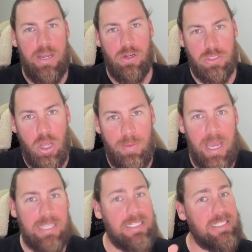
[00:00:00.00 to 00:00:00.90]
October.
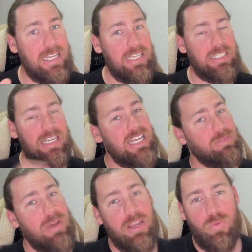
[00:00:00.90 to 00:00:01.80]
As I said, this
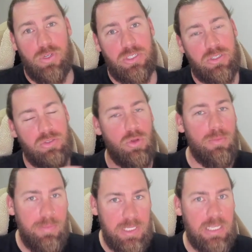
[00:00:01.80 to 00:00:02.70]
last month was
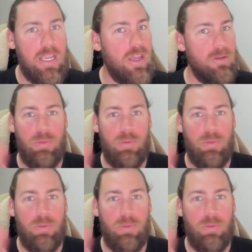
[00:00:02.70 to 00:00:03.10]
super busy.